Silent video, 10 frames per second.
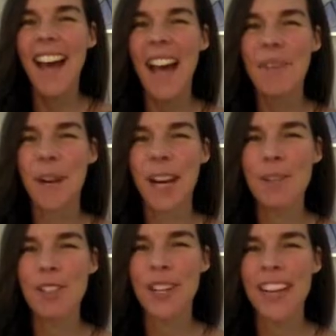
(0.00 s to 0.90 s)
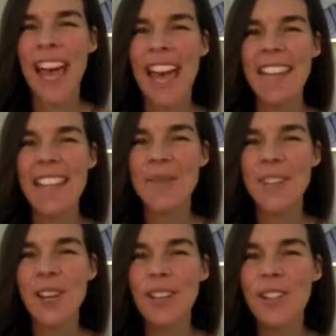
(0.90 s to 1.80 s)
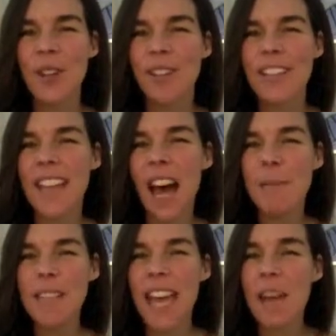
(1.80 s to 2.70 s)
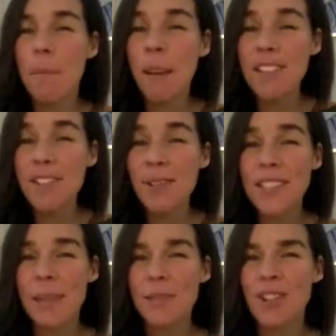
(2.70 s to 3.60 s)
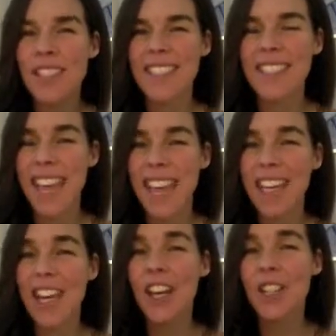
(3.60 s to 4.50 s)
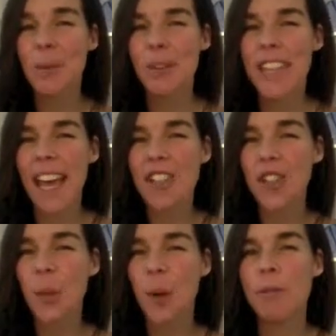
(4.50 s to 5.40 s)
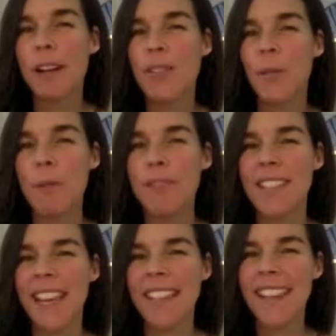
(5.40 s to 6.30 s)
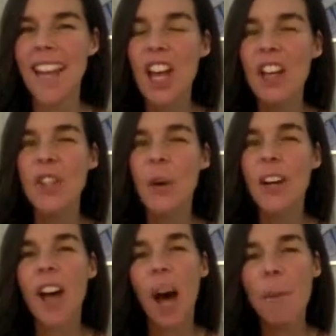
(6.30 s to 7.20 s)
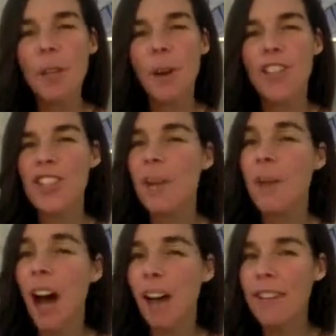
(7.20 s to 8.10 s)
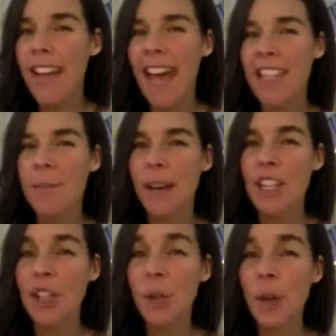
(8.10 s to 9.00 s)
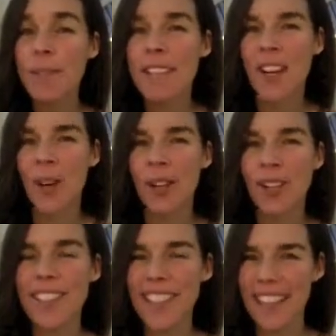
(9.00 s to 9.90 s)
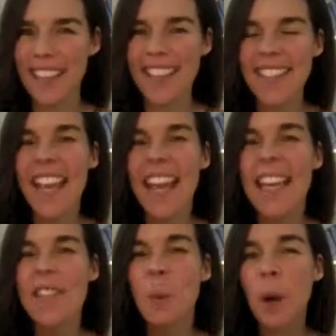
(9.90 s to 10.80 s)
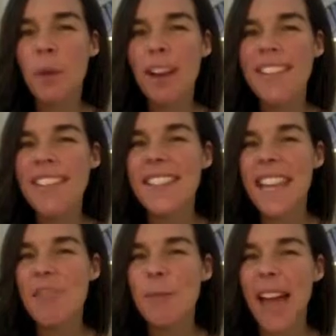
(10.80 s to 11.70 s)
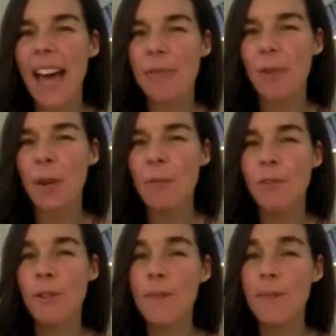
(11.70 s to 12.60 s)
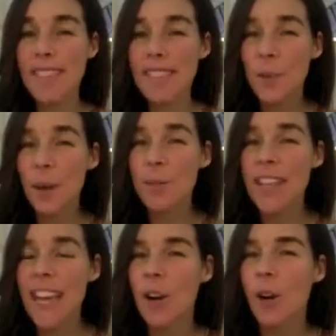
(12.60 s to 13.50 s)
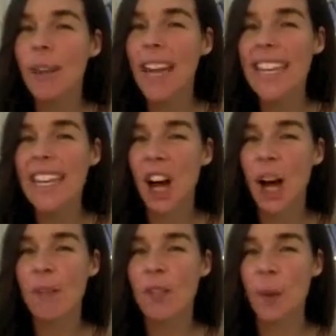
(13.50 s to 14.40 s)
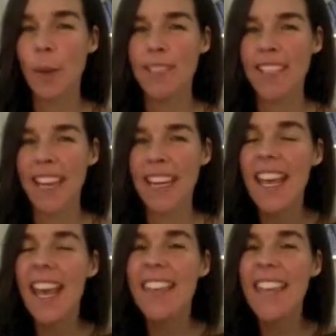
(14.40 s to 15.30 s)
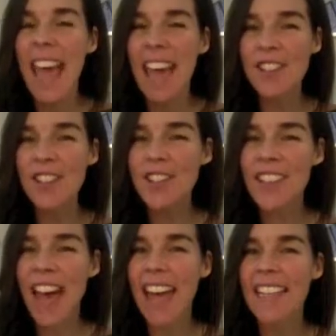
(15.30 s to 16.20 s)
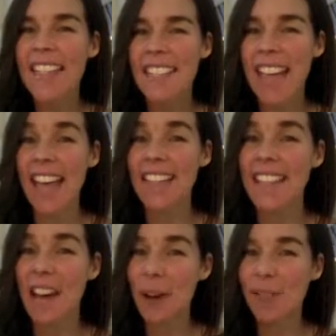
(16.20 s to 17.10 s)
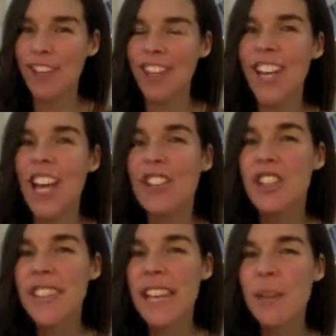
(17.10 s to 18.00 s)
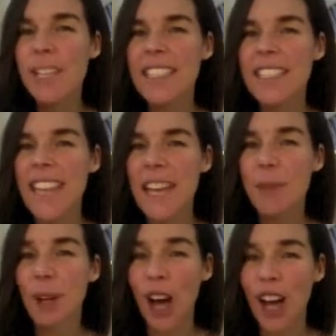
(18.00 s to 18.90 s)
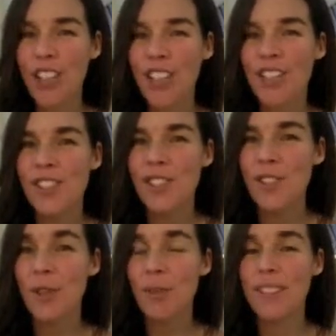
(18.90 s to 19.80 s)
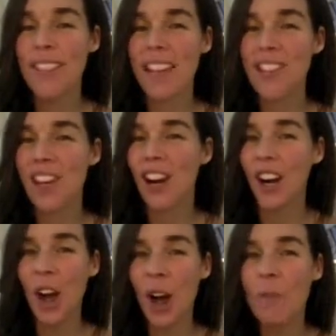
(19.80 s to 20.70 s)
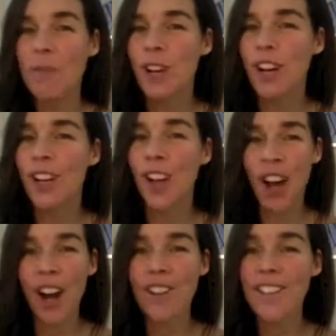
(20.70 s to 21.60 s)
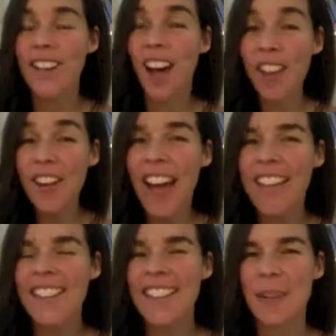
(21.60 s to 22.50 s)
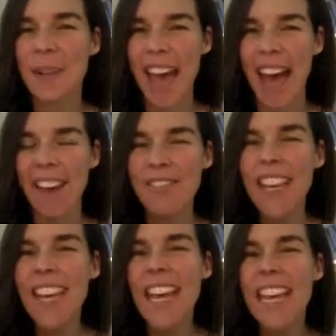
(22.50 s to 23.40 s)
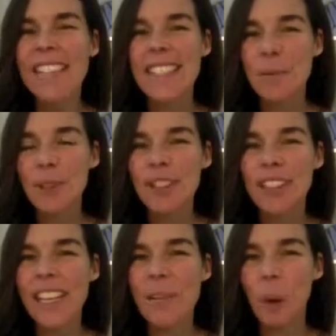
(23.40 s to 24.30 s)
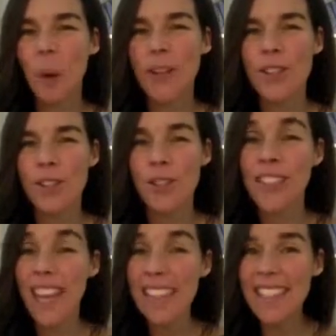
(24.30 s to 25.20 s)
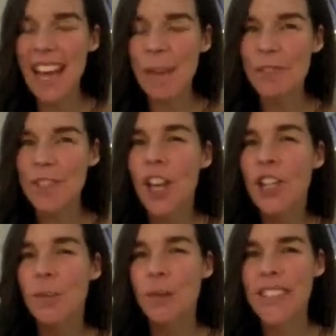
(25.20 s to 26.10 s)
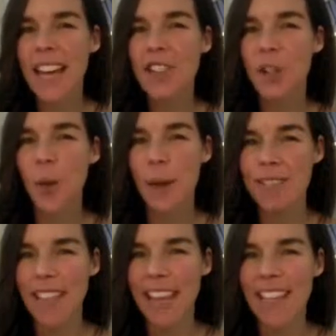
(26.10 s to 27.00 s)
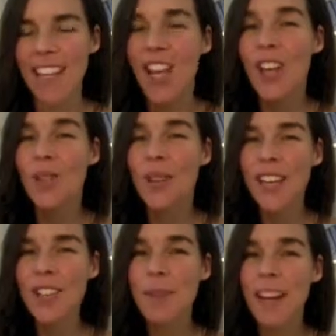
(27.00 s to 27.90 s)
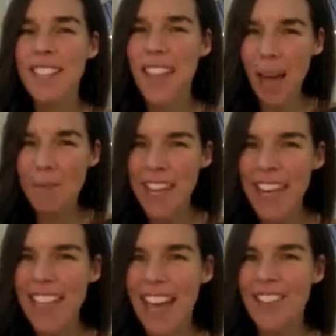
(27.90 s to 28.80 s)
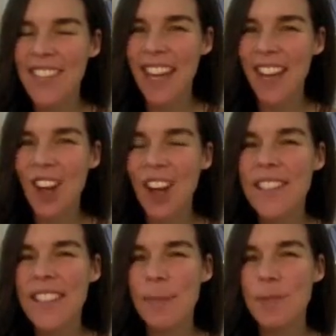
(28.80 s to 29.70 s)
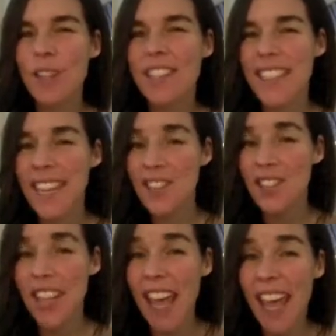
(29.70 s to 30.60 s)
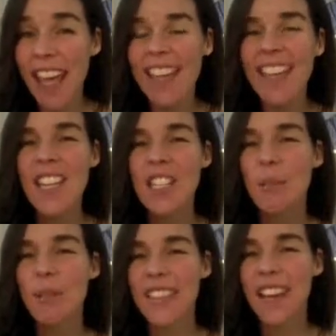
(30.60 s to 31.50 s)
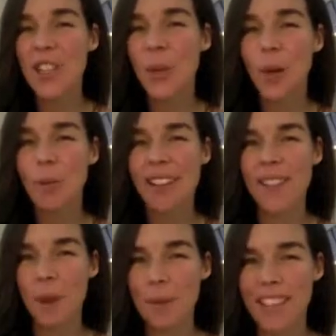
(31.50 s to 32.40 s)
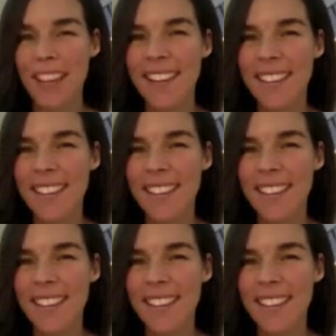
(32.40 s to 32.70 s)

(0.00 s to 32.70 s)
Hi everyone, I'm Katrina, and in this video, let's go over the top 10 must-do steps you need to take to protect your WordPress website. So a common question I'm often asked by new website owners is WordPress a safe platform for my business website or my e-commerce website? The answer to that is yes. However, just like we need to take precautions to protect our homes, our cars, and other assets that we have, it's similarly important to take steps to protect your website. So here's my top 10 countdown on steps you can take today to protect your WordPress website.